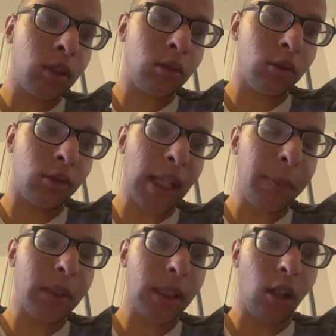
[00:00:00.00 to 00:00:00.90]
to
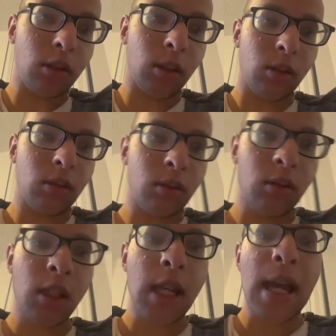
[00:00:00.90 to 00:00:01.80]
Napoli on loan.
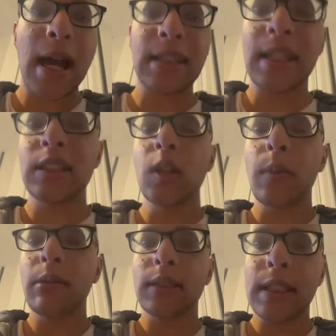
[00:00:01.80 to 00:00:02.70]
And then some
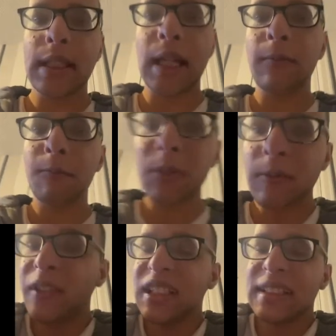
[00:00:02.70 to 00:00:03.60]
people saying that will
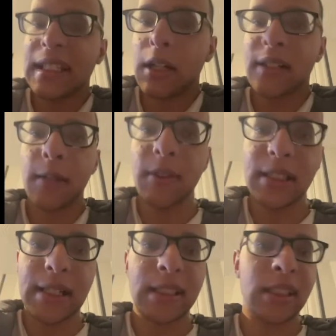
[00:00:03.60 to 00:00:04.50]
Villa now get
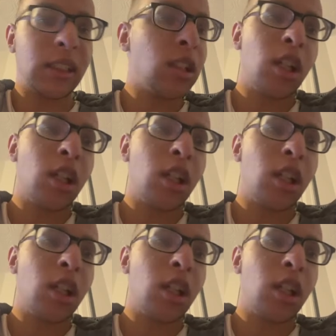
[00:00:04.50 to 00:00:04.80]
relegated?